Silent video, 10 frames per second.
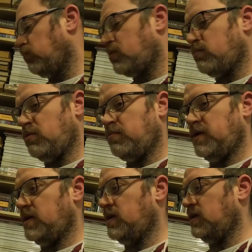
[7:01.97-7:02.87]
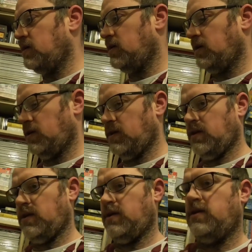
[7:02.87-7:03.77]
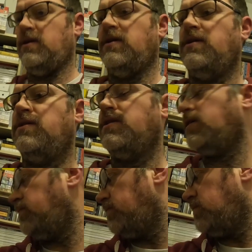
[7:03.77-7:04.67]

will probably be easier.